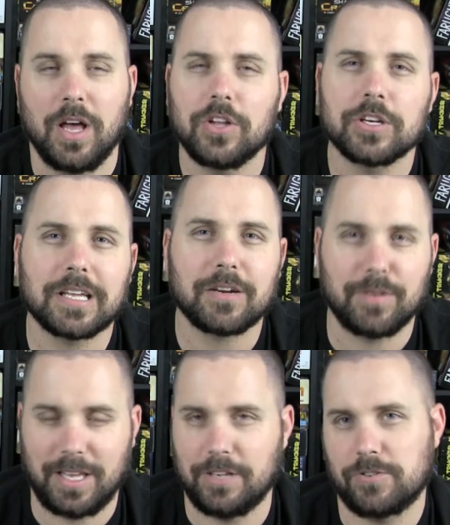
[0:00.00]
It looks like a
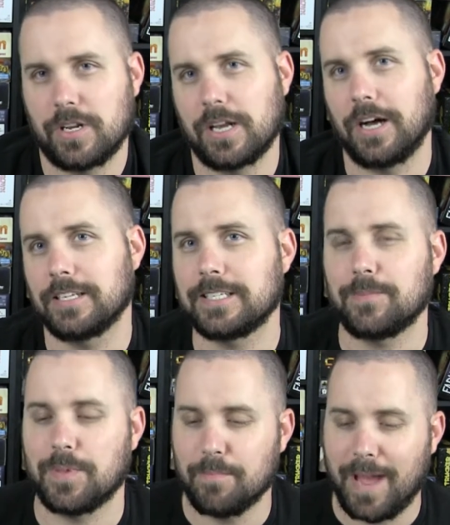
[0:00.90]
really interesting
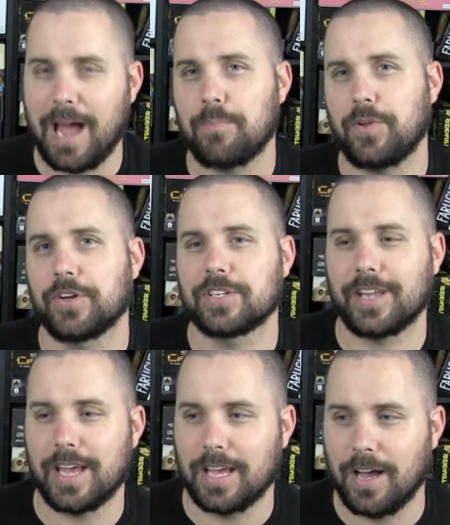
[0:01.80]
concept. The map looks
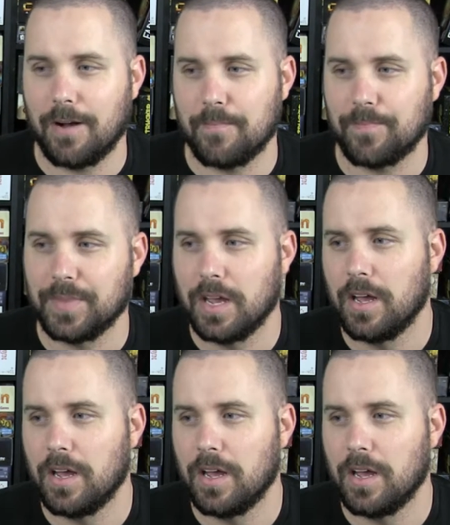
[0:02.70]
like a